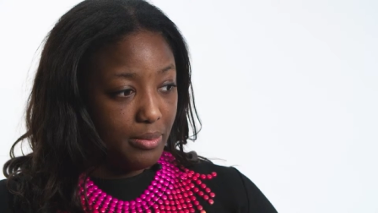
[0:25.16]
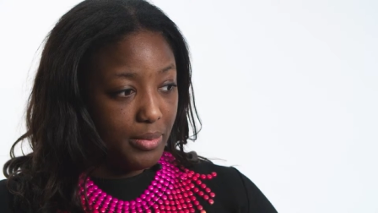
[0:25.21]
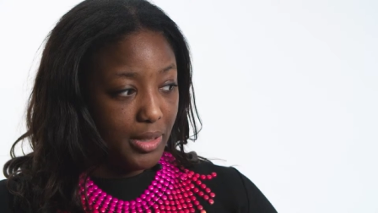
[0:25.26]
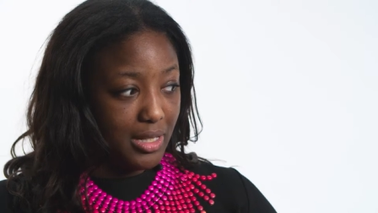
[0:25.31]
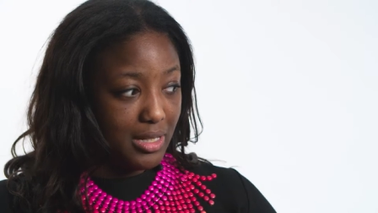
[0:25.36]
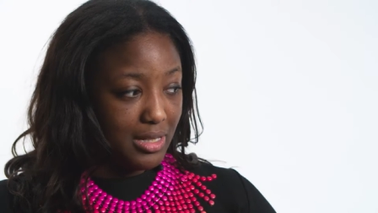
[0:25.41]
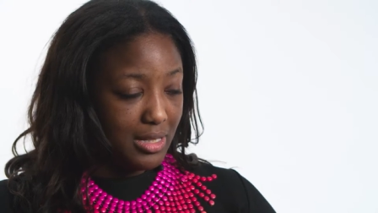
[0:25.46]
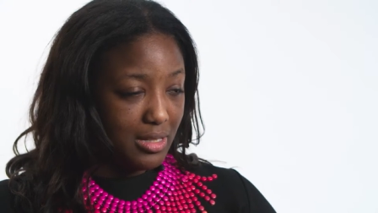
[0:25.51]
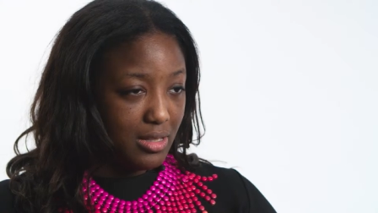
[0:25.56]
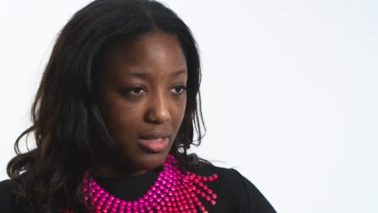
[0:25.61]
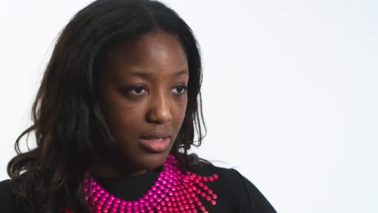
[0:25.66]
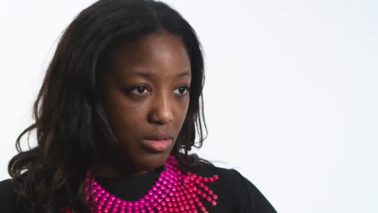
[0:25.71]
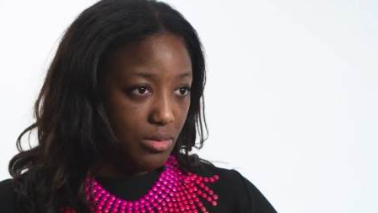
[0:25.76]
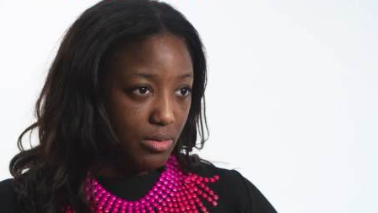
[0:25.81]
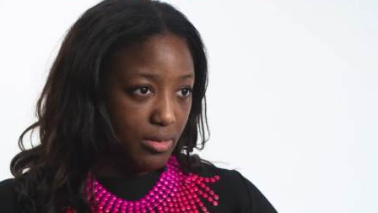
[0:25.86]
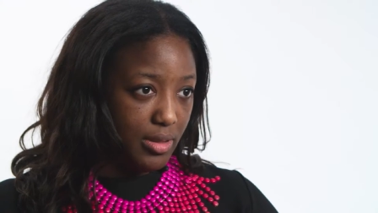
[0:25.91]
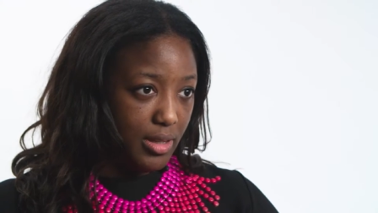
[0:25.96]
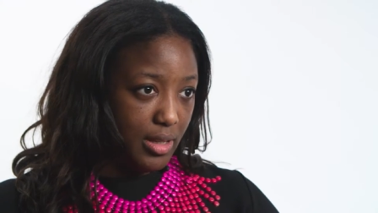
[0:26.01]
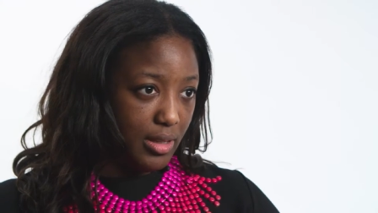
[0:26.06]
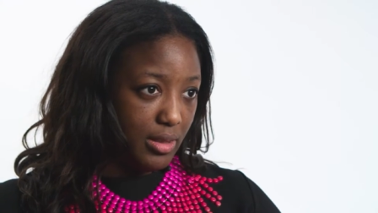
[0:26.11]
because it's the
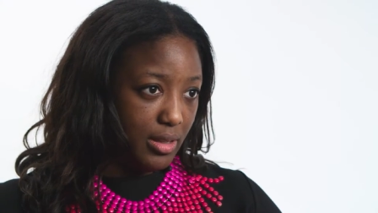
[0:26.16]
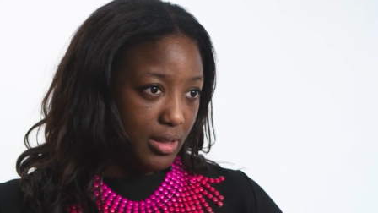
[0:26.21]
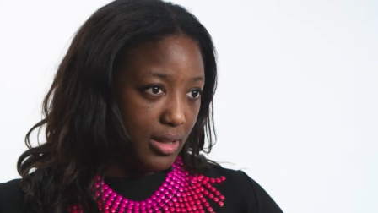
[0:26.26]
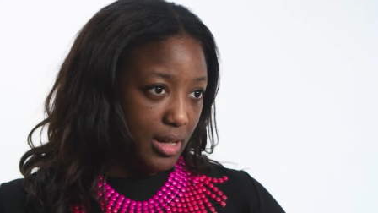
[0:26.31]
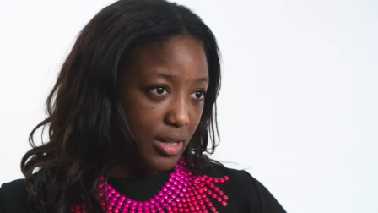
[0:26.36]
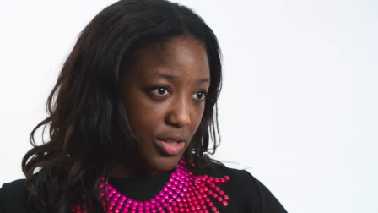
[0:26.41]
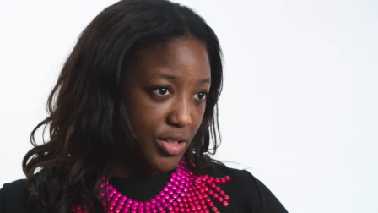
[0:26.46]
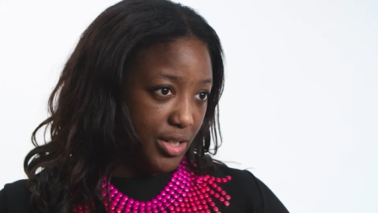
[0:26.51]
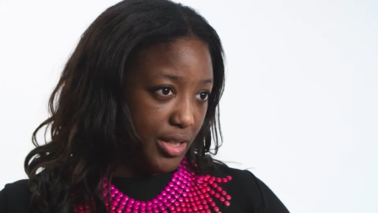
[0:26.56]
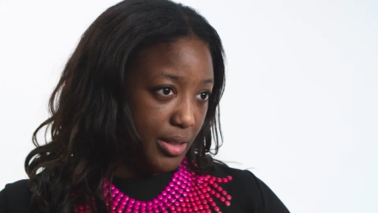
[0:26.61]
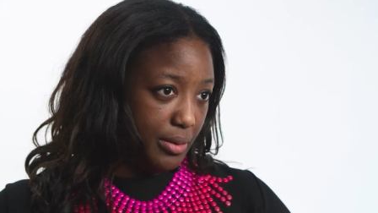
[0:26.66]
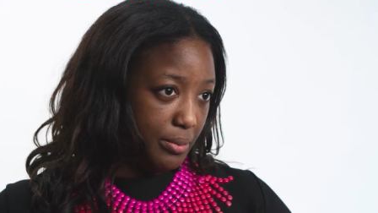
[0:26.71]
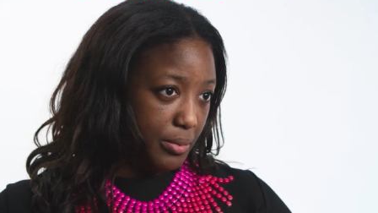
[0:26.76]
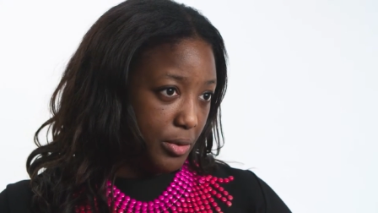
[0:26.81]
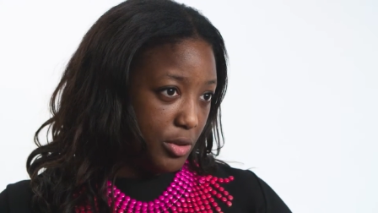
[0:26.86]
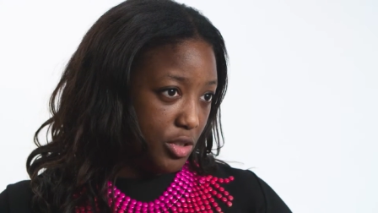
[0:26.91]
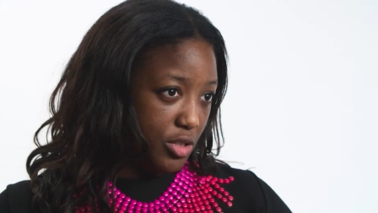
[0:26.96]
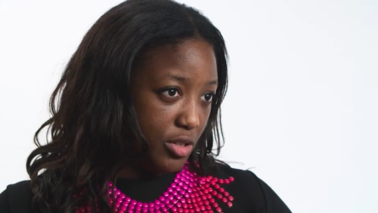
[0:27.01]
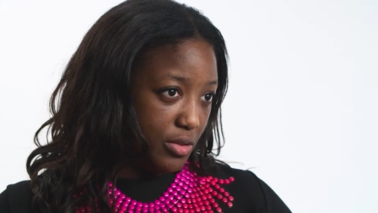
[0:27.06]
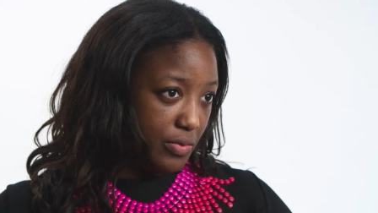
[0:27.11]
sort of thing that actually,
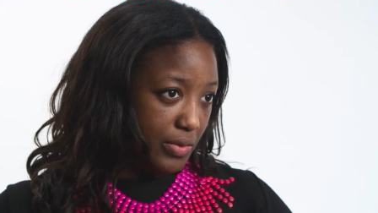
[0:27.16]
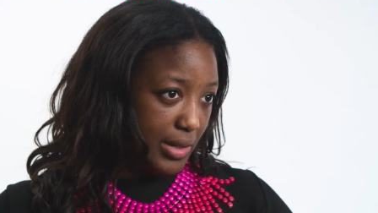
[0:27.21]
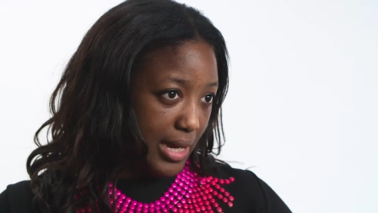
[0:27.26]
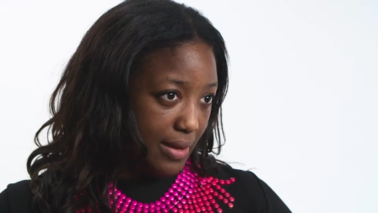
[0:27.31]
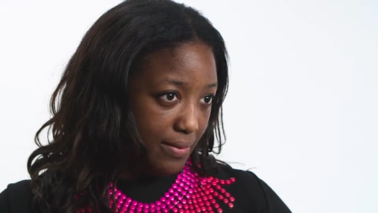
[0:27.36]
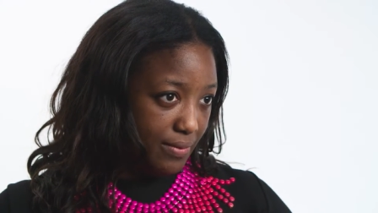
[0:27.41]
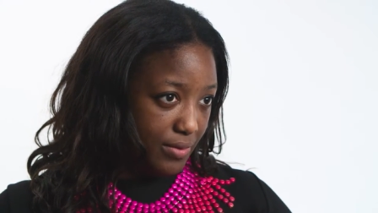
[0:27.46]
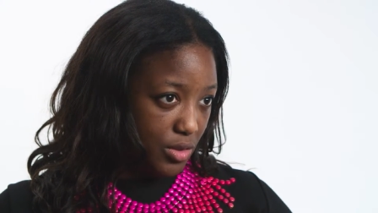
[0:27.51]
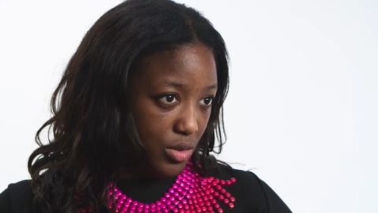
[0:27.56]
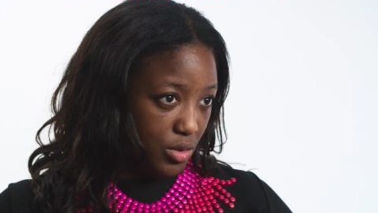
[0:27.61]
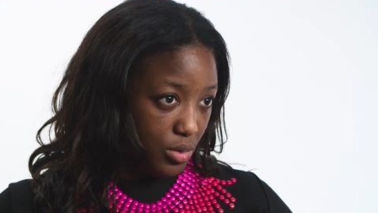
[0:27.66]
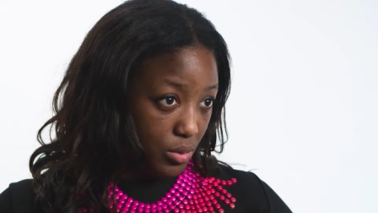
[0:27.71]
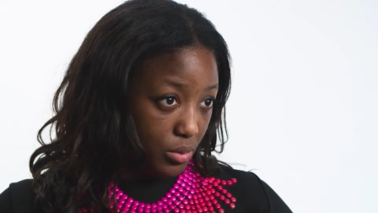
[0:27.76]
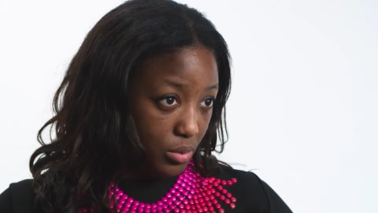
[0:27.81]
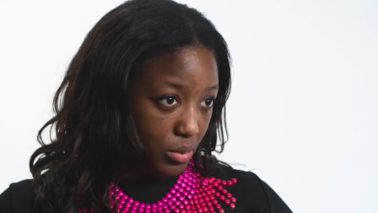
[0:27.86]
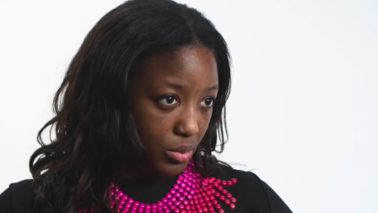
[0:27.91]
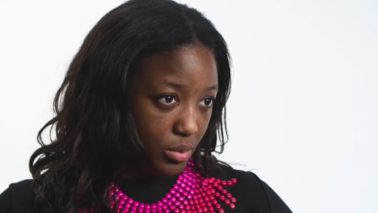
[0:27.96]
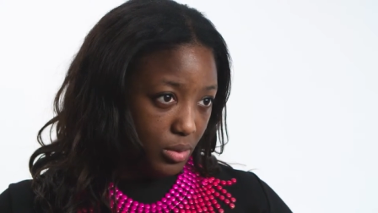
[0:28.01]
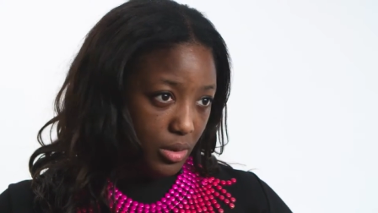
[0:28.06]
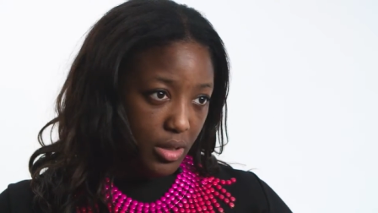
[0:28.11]
once you've left
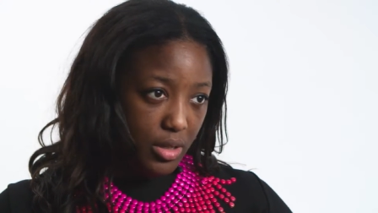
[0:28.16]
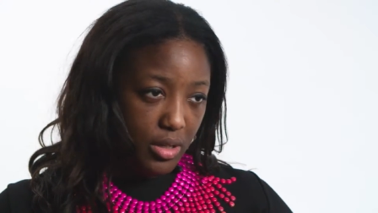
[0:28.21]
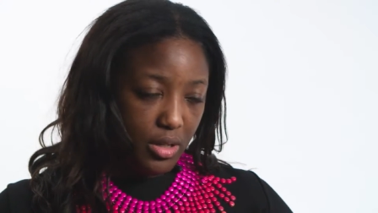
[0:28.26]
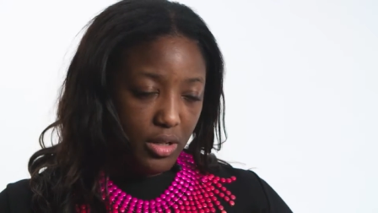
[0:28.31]
school,